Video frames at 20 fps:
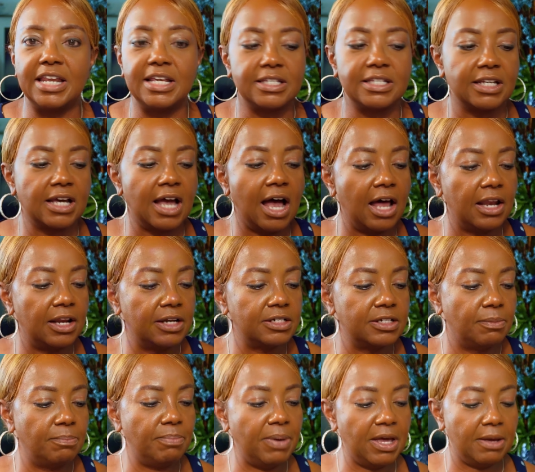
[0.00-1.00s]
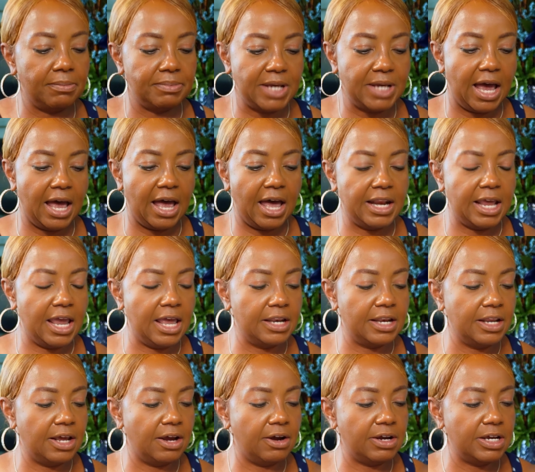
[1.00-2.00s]
is the collagen peptide.
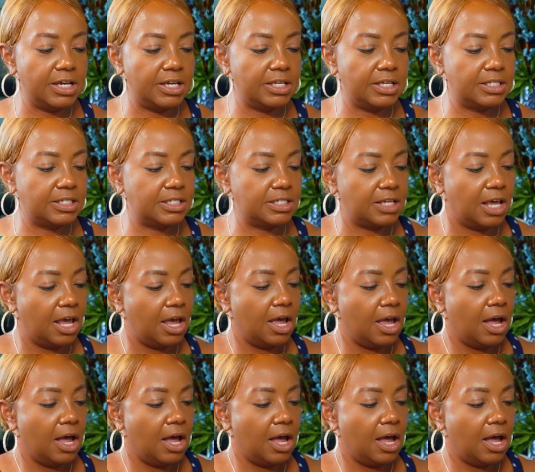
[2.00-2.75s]
And there is,